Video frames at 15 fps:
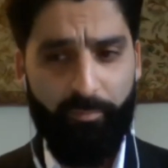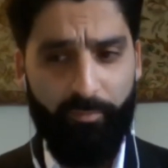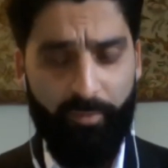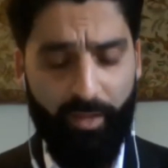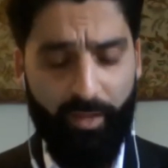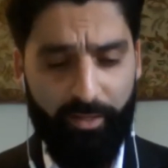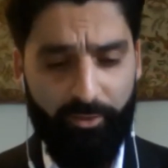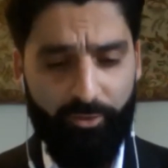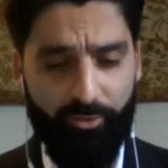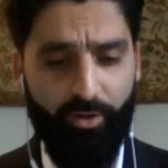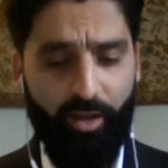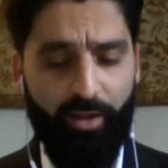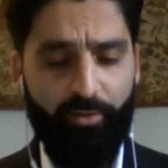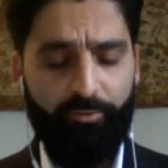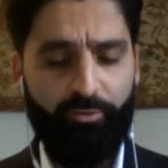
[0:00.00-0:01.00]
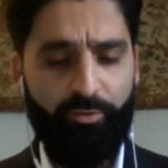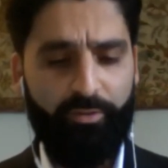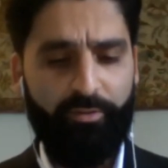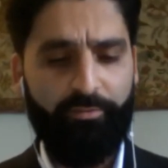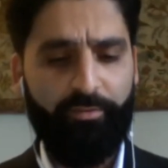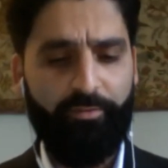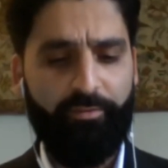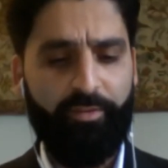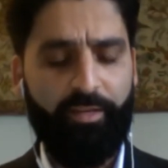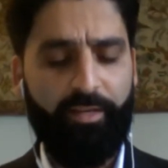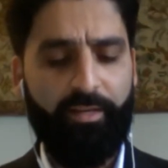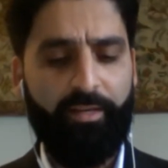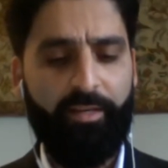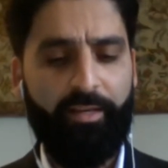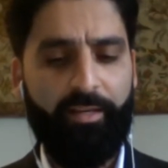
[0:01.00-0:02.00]
in July of
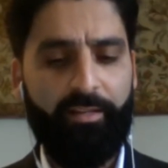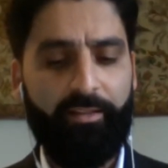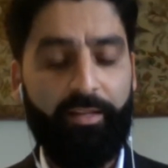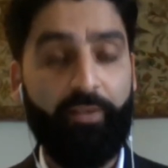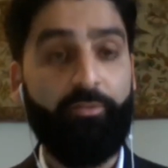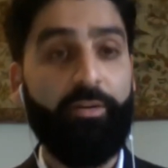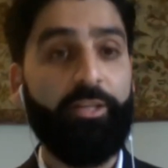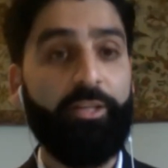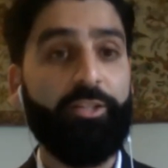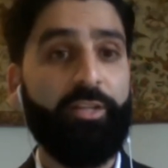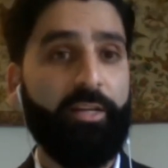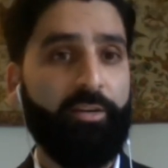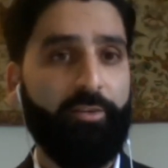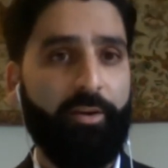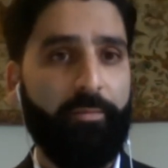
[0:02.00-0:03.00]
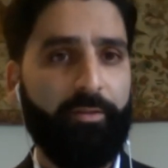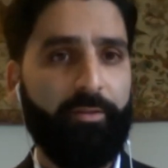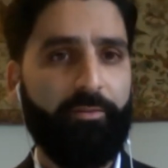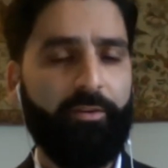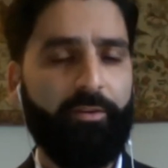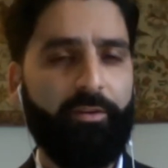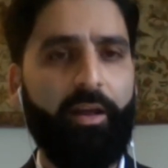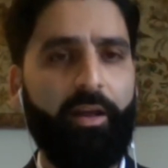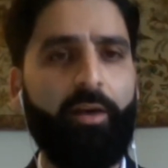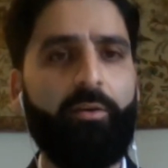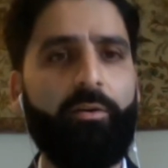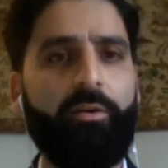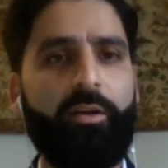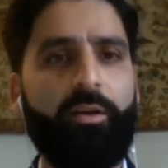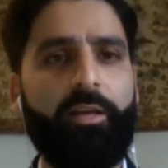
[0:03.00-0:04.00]
2015, they reached an agreement. Now,
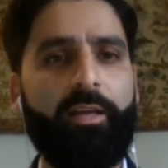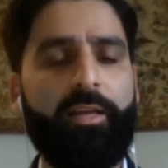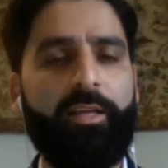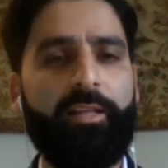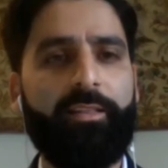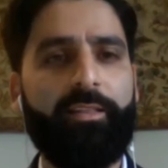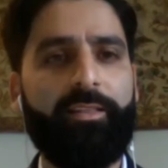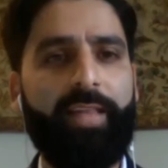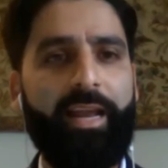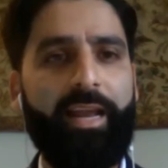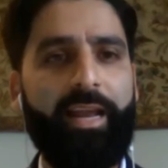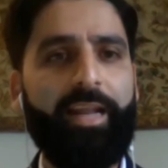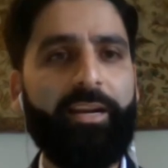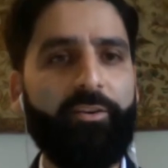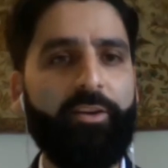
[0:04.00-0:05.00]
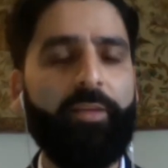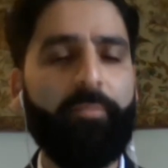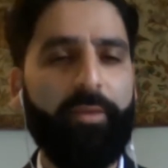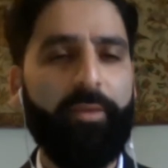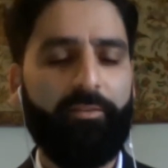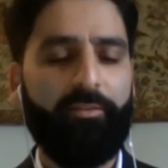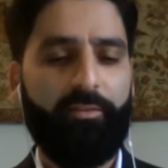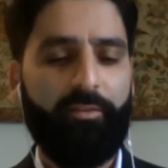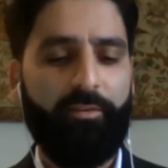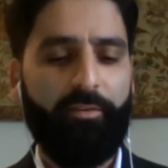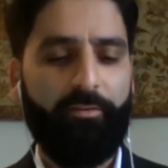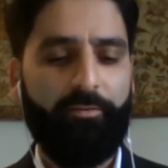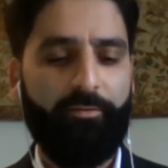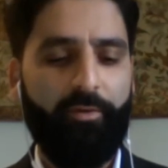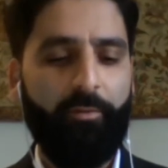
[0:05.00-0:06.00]
that agreement
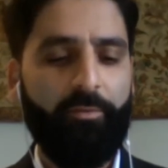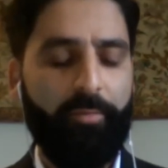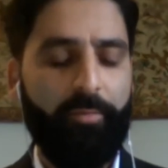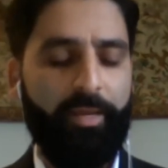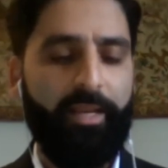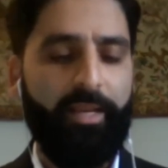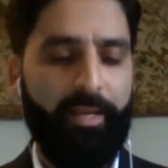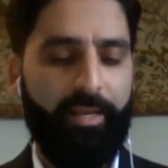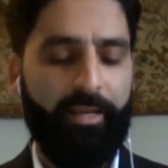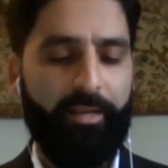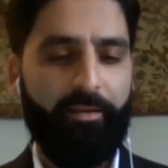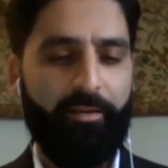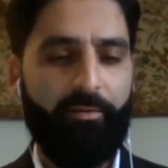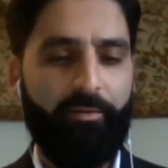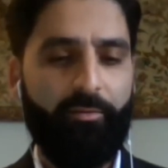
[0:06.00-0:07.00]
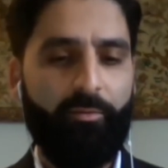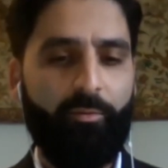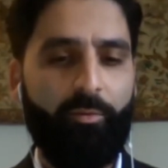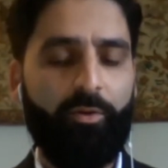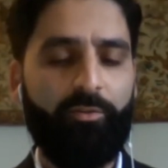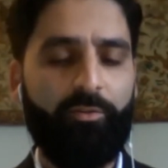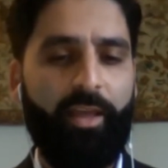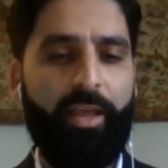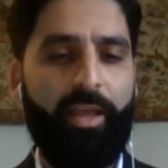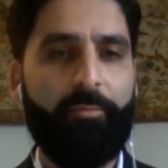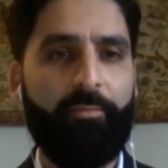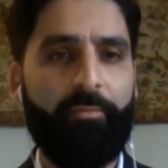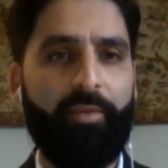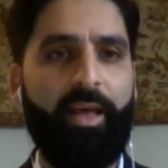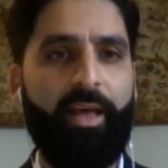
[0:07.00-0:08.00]
from the beginning was
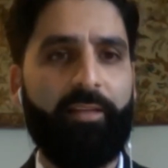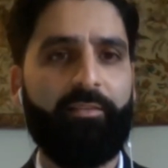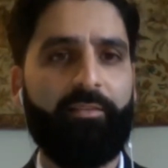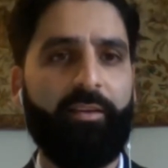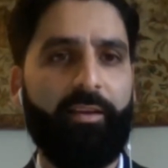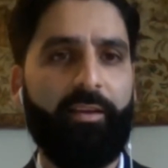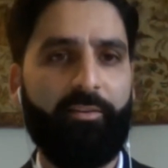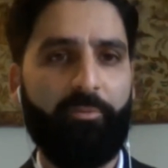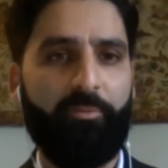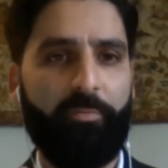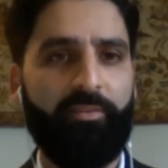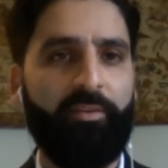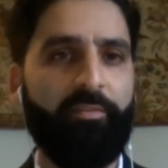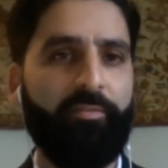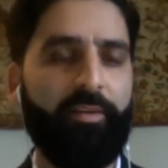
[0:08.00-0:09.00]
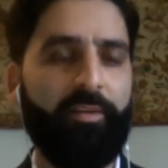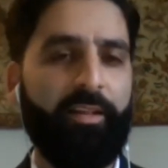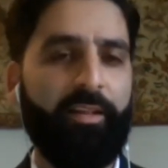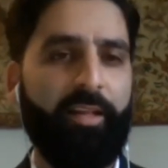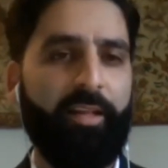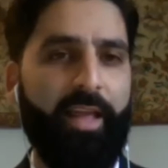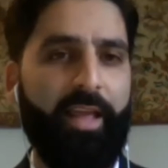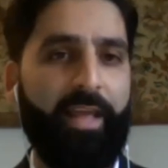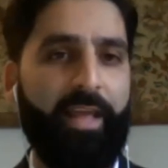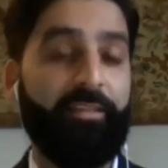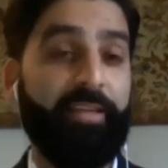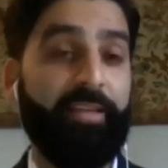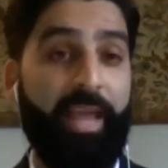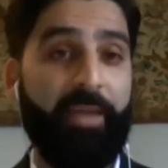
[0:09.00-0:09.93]
aimed at a specific end game,